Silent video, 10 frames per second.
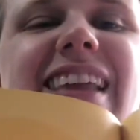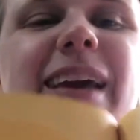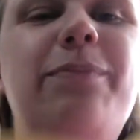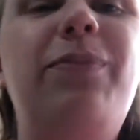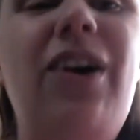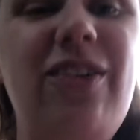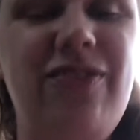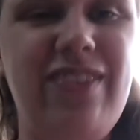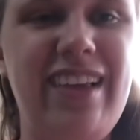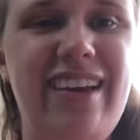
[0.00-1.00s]
they
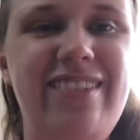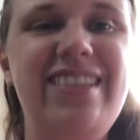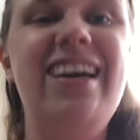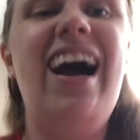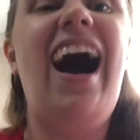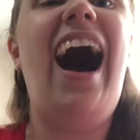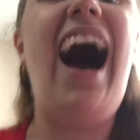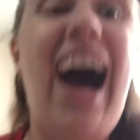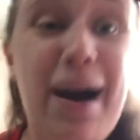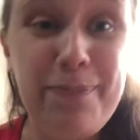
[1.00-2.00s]
both lived
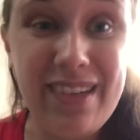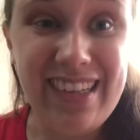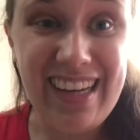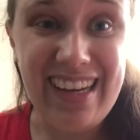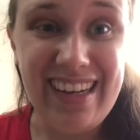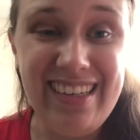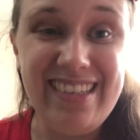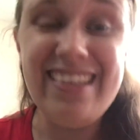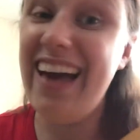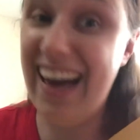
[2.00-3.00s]
happily
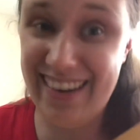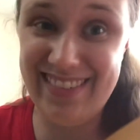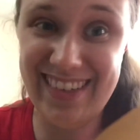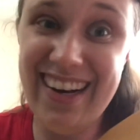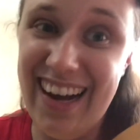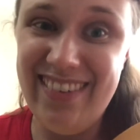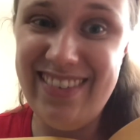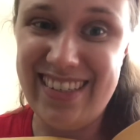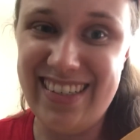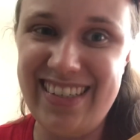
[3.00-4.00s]
ever
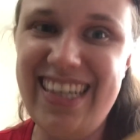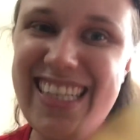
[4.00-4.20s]
after.